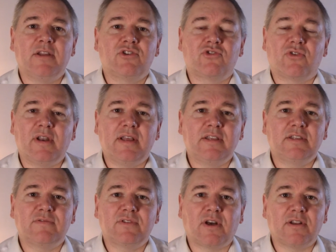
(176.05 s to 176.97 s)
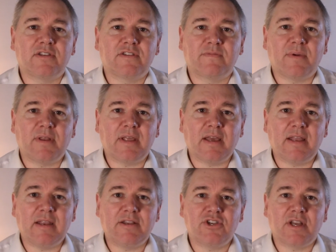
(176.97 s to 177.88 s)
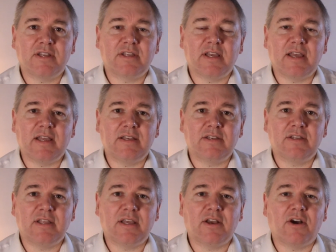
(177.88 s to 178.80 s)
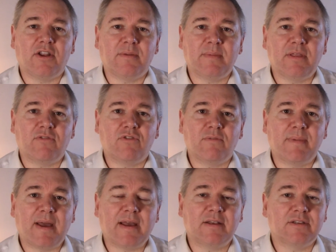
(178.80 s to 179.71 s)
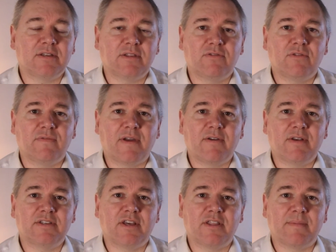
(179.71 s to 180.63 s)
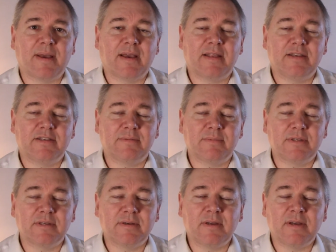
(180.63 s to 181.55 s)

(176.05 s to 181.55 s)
trillions of dollars of money and injecting it into the economy through banks and through various other mechanisms.